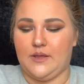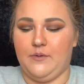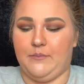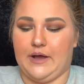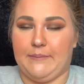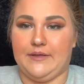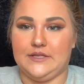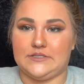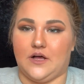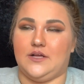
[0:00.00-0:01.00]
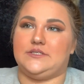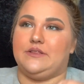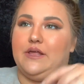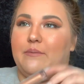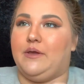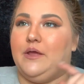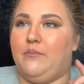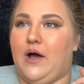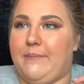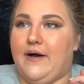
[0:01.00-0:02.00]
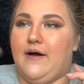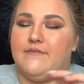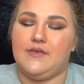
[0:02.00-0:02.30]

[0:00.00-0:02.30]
I'm gonna pop on this gloss, and then I'm gonna pop off